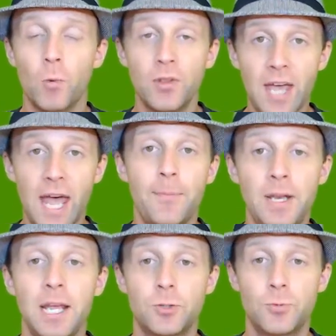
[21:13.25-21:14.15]
What's
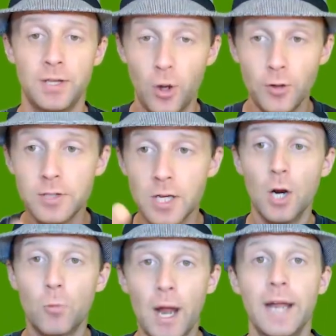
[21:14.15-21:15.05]
happening is when those
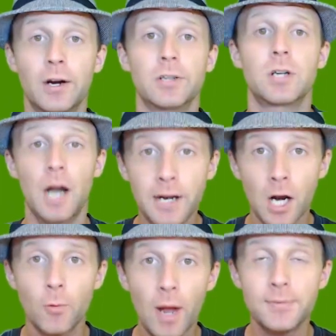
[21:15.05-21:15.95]
writers are
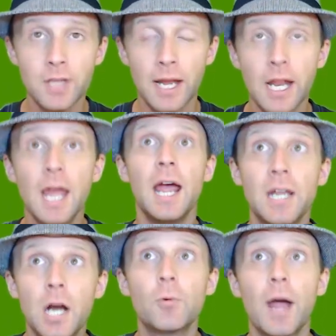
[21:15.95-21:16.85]
on their website
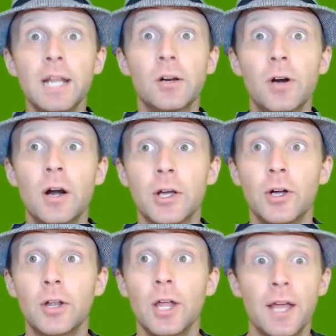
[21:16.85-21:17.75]
and they're writing their
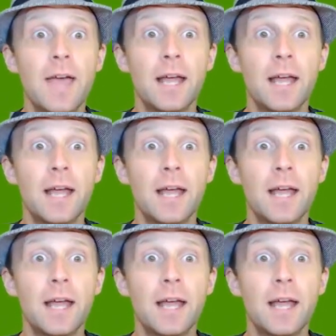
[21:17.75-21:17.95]
article,